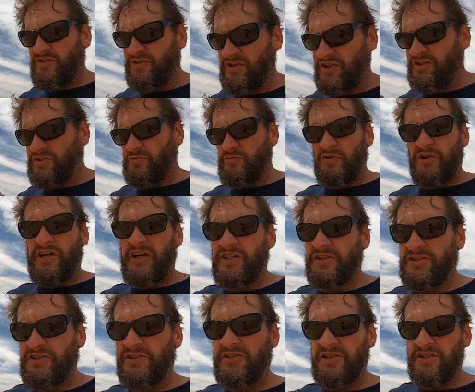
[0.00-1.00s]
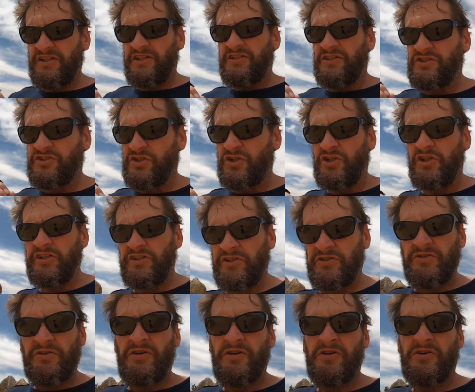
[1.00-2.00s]
that these were actually
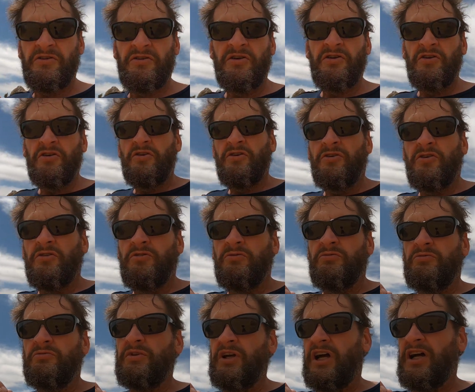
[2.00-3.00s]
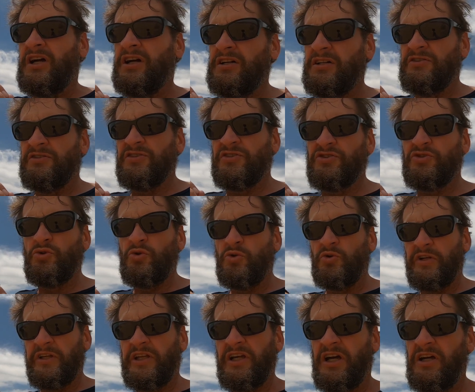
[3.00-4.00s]
sighted, uh, the
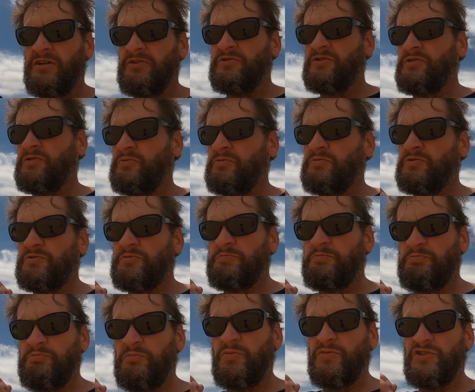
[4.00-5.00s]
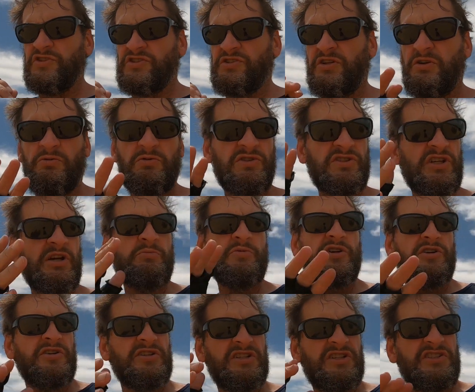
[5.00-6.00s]
story goes, was
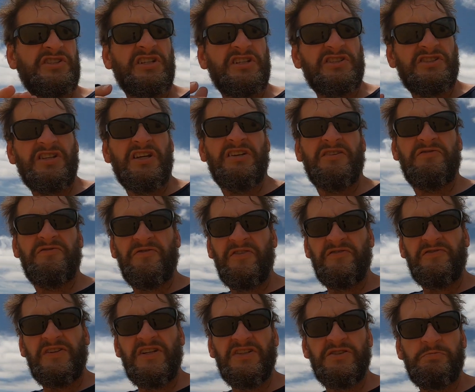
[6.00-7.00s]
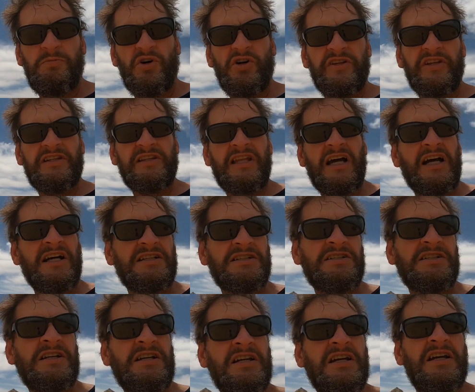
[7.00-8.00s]
somewhere in the 1650s by the Dutch.